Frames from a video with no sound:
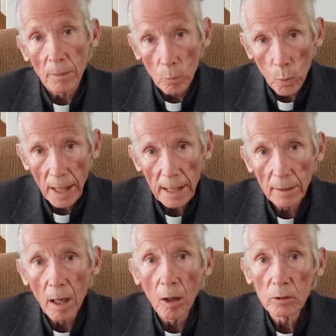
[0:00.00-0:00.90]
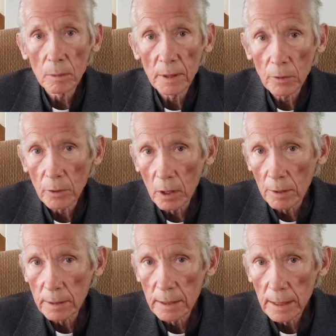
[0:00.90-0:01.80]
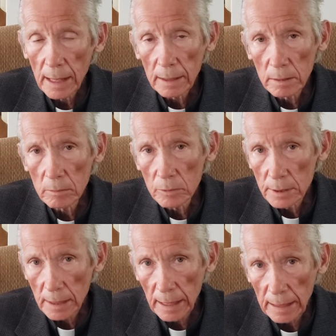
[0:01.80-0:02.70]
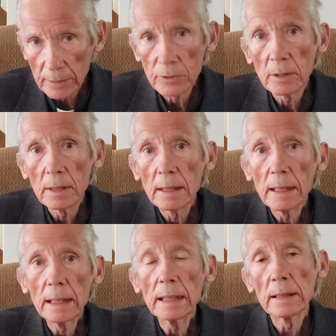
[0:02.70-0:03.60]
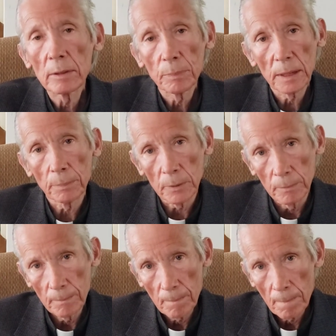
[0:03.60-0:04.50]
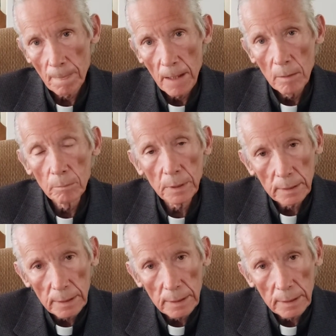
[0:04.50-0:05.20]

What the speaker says: where ultimate authority again resides in the people. But